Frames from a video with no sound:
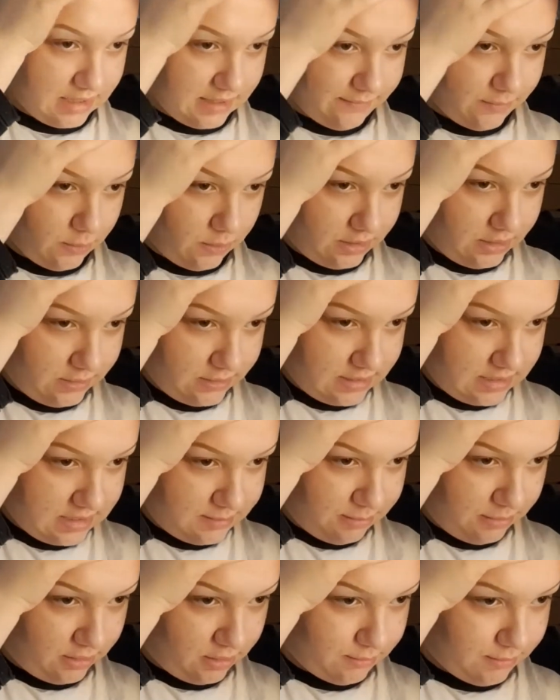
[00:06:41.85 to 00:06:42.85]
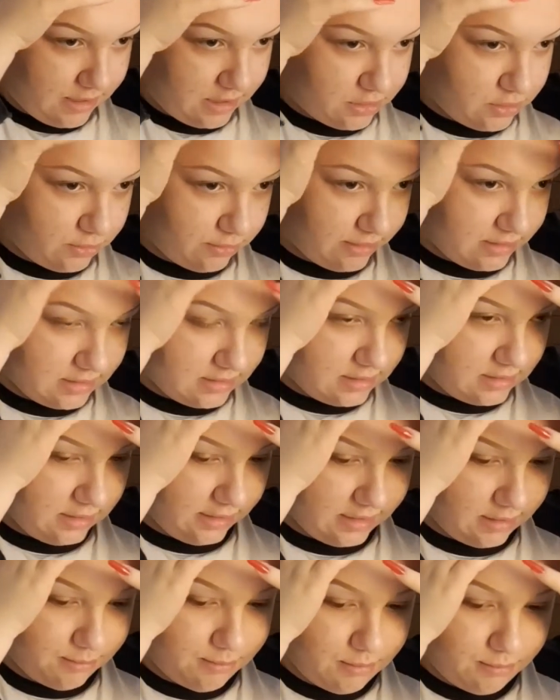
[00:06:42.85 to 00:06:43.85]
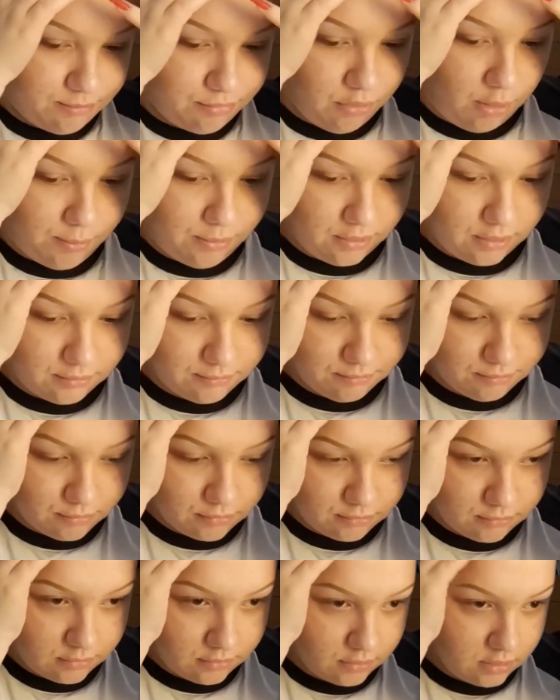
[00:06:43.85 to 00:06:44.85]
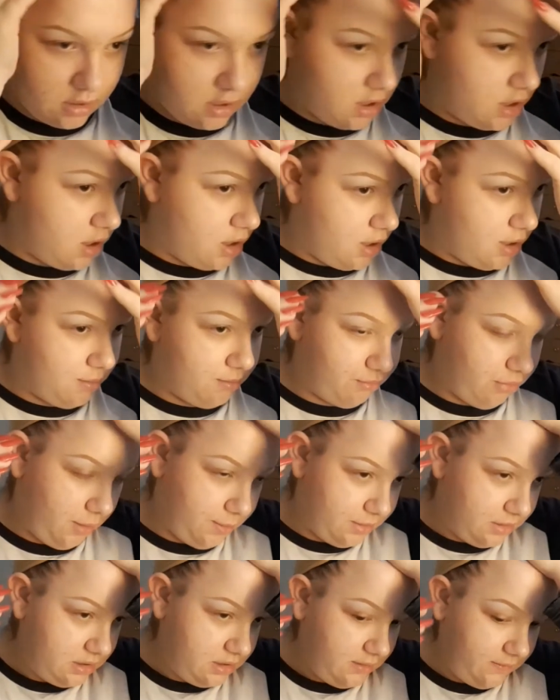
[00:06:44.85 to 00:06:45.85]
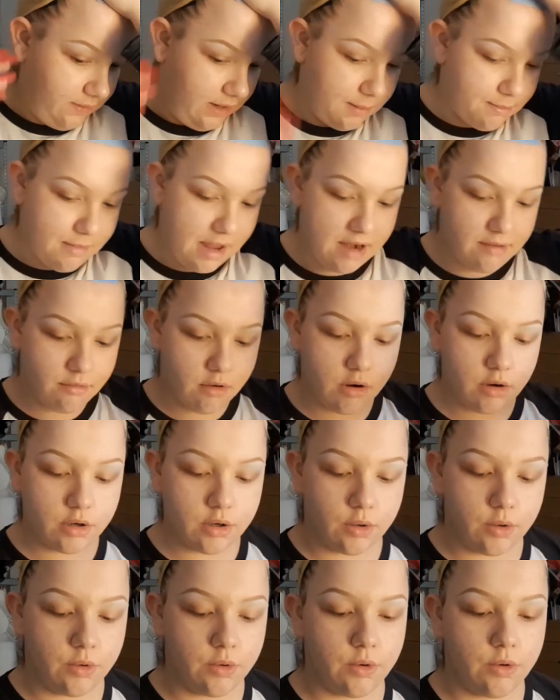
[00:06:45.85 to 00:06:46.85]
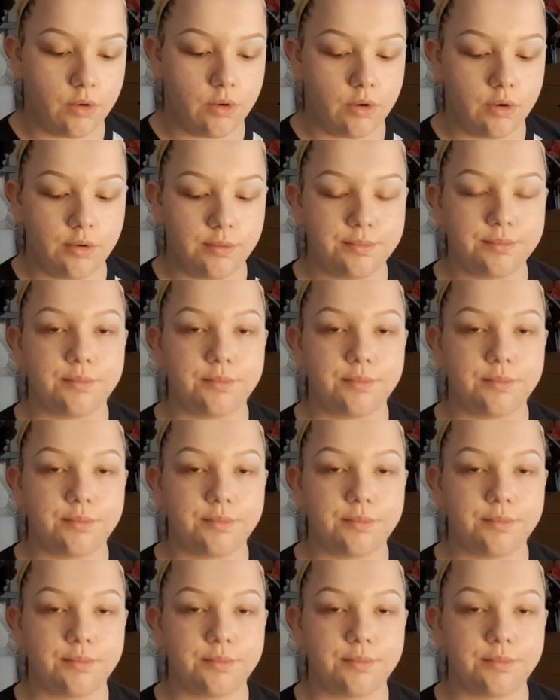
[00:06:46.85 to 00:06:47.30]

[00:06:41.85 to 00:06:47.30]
If you are using Spirit Gum, make sure it's like proper stuff like Mayron or